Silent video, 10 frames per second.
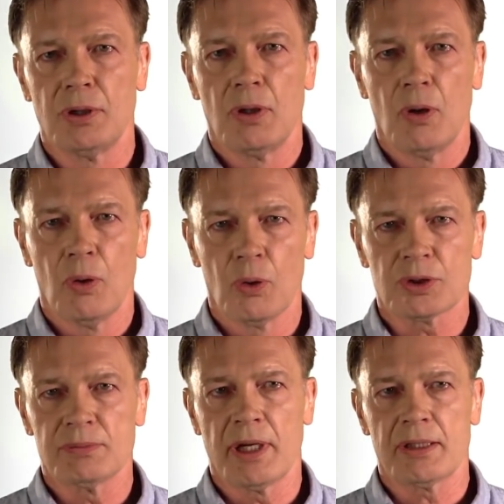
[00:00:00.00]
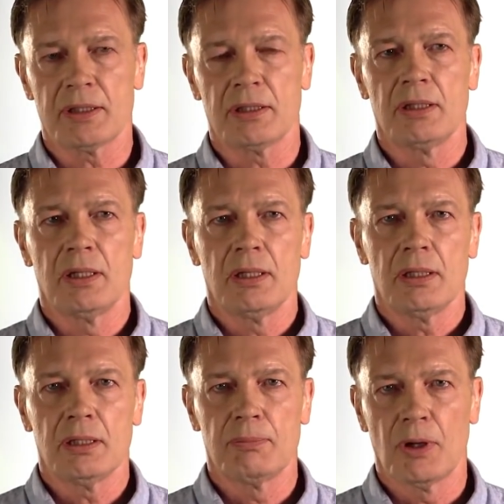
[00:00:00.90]
automated
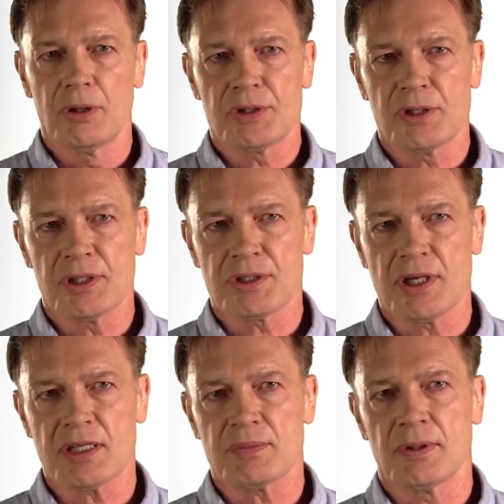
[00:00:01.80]
laboratory assessment.